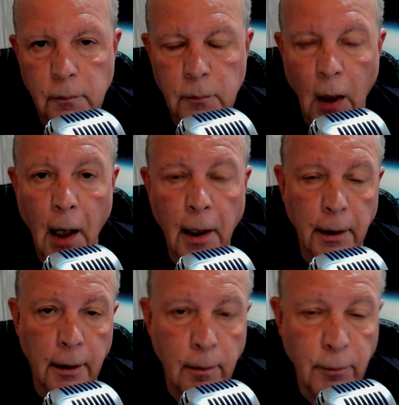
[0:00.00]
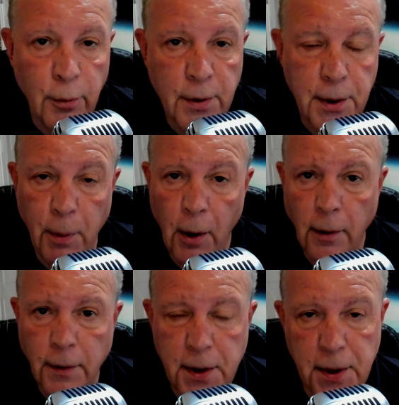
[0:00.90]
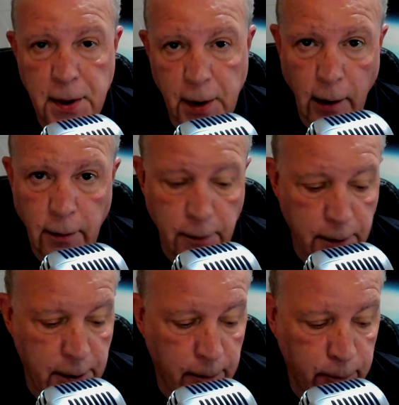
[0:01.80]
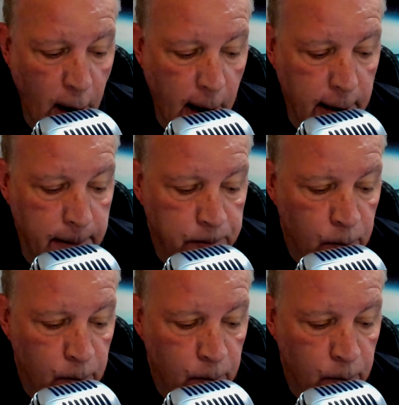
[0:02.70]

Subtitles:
Hi, I'm Louis Paul. This is The Colors of Prog,